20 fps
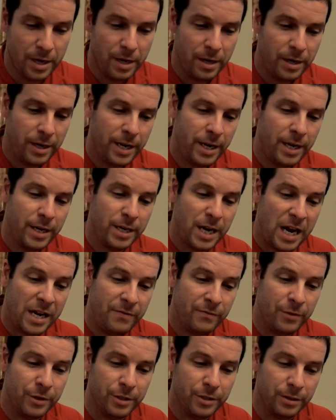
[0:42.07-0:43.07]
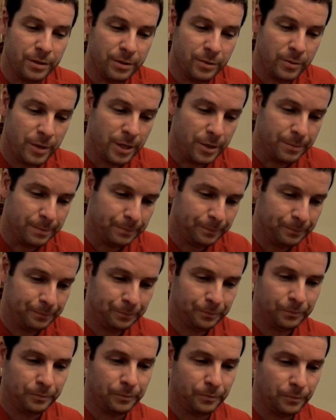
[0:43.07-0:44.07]
and night vision as well.
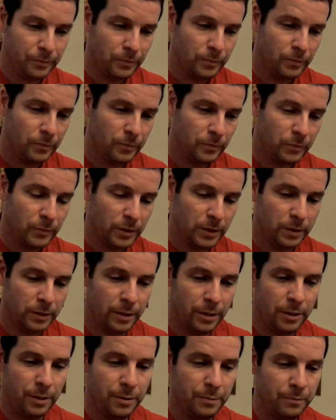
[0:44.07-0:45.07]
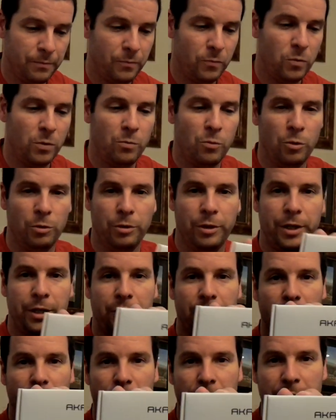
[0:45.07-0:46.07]
So one more look at the
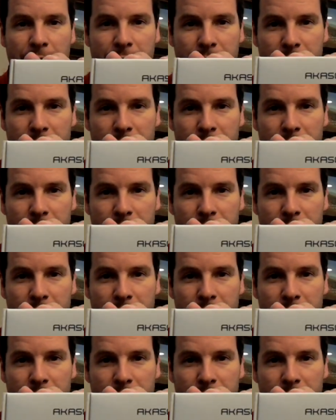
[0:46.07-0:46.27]
front.